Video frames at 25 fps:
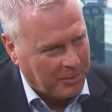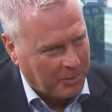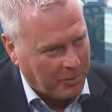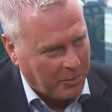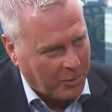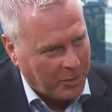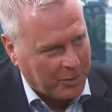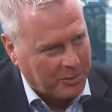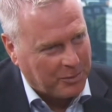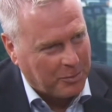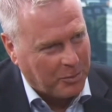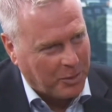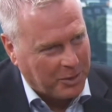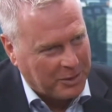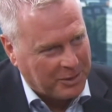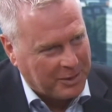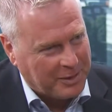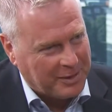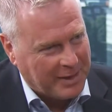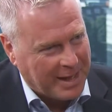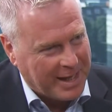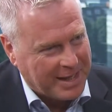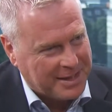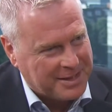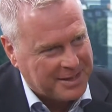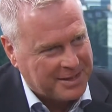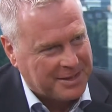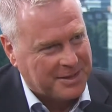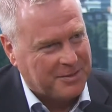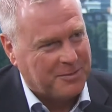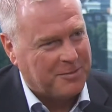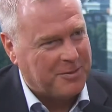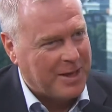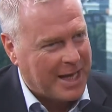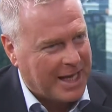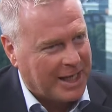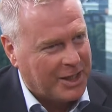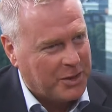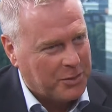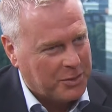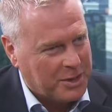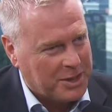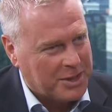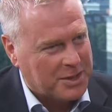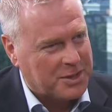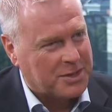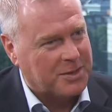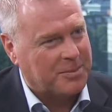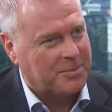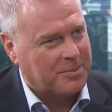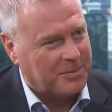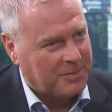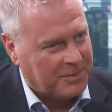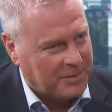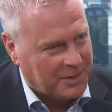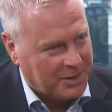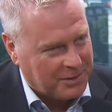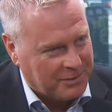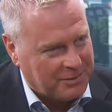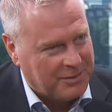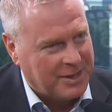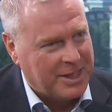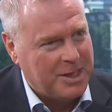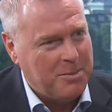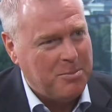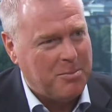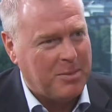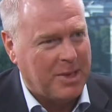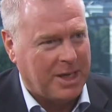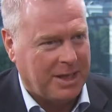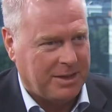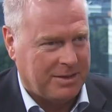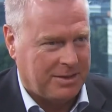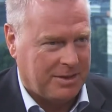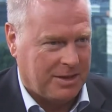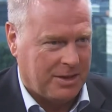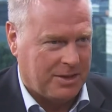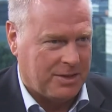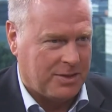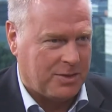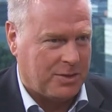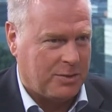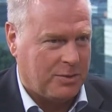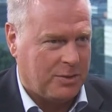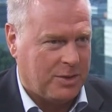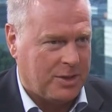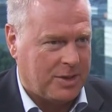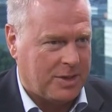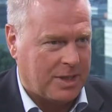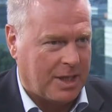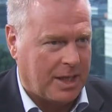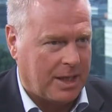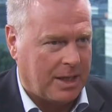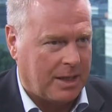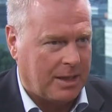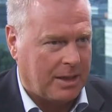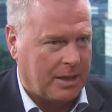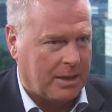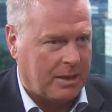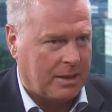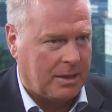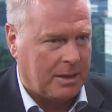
what that value is. The teammate is to decide that.